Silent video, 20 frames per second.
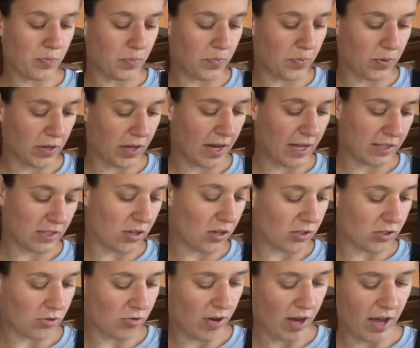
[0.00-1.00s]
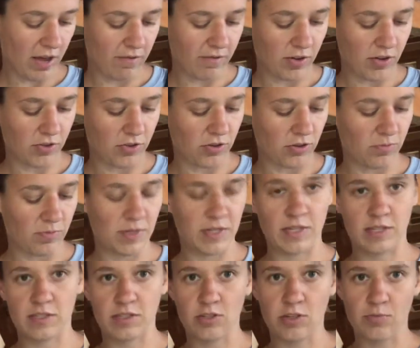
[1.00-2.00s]
plants also have other
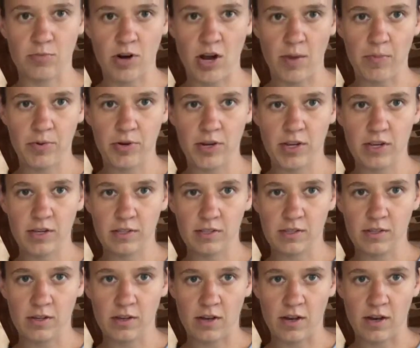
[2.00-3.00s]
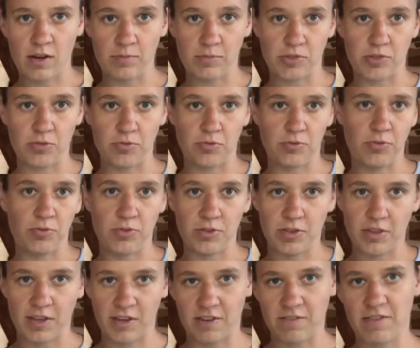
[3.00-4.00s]
medicinal properties, so that you could
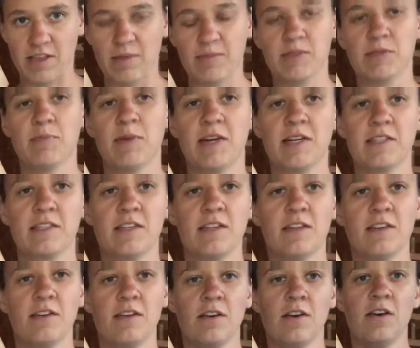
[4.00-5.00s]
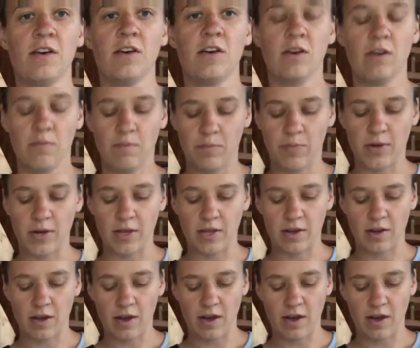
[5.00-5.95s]
think of them as medicine, but